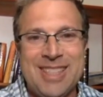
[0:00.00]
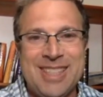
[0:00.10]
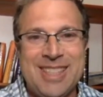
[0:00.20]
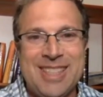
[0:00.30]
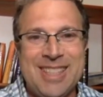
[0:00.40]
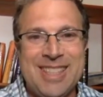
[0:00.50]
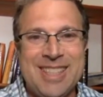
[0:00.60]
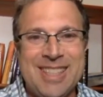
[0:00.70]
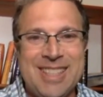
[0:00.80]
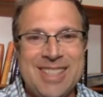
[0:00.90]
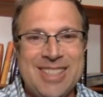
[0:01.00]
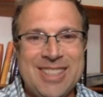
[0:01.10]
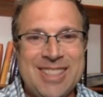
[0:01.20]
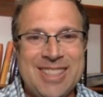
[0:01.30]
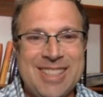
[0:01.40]

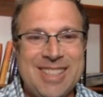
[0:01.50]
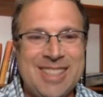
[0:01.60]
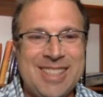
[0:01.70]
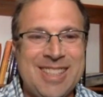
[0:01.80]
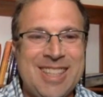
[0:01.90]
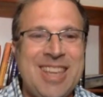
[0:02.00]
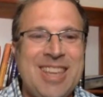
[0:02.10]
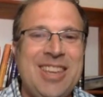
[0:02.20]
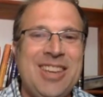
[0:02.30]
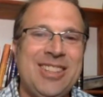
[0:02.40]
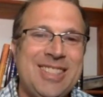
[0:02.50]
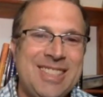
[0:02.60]
[no speech]